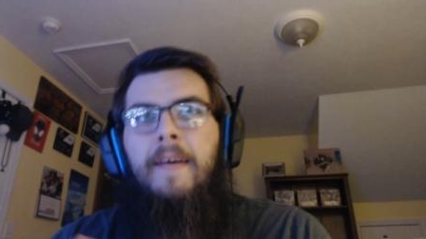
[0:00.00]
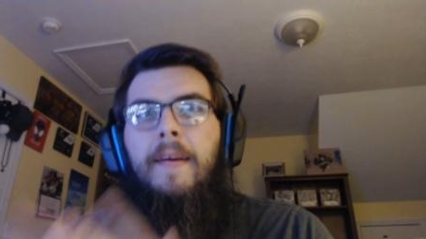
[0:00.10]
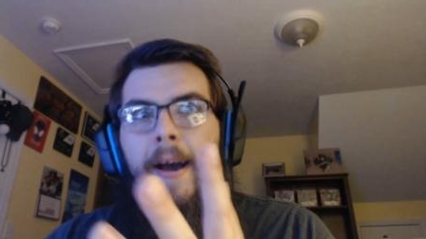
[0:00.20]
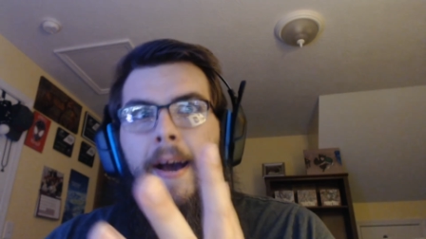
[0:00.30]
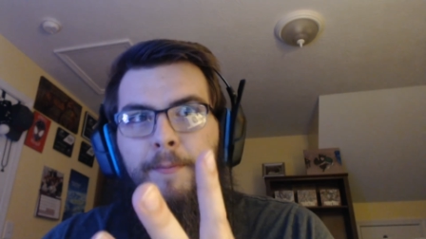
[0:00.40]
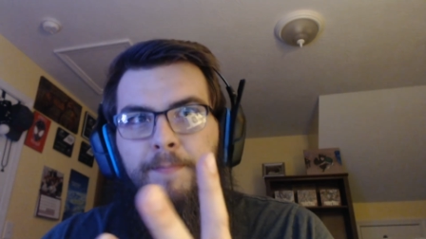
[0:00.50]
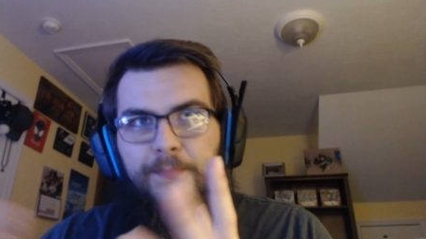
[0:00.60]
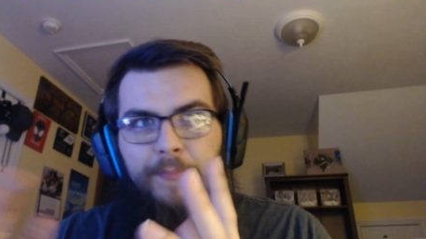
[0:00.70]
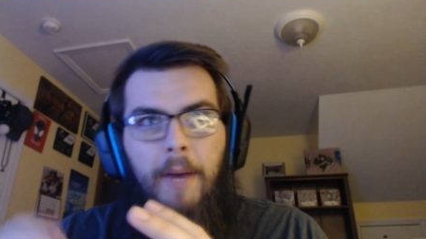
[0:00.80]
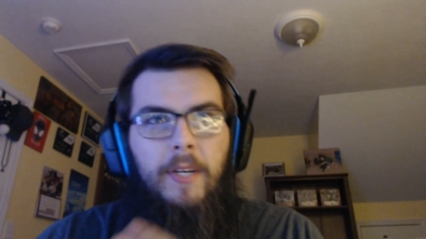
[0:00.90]
Now,
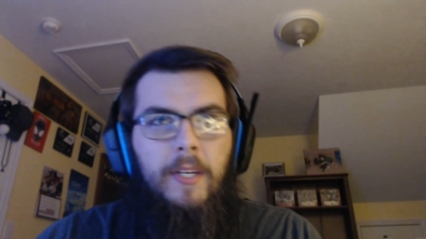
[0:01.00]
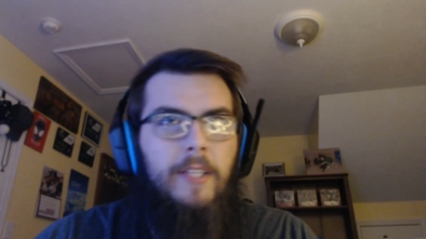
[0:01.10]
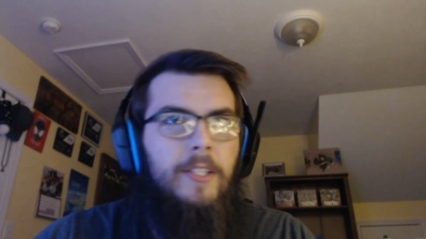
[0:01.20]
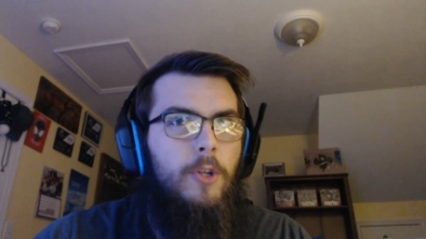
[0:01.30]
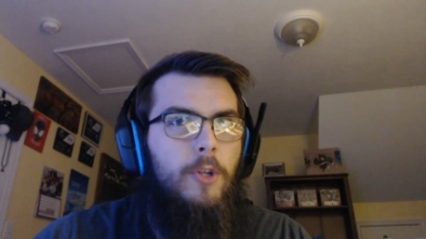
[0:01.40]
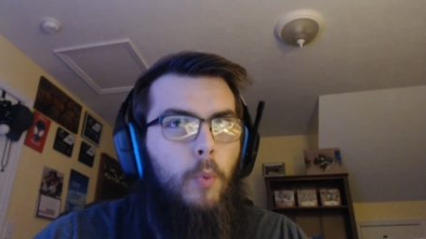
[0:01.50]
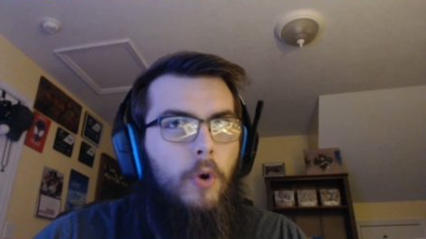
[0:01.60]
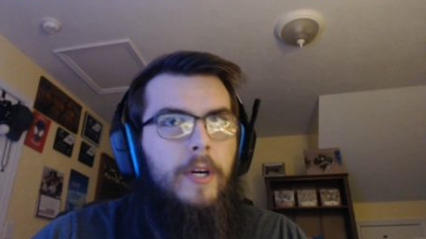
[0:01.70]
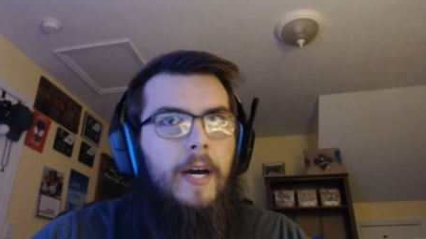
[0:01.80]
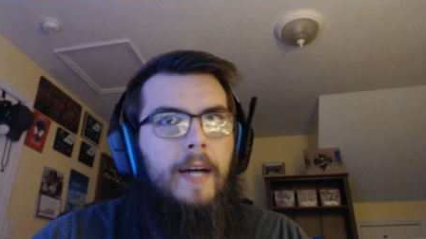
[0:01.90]
I'm going to continue to work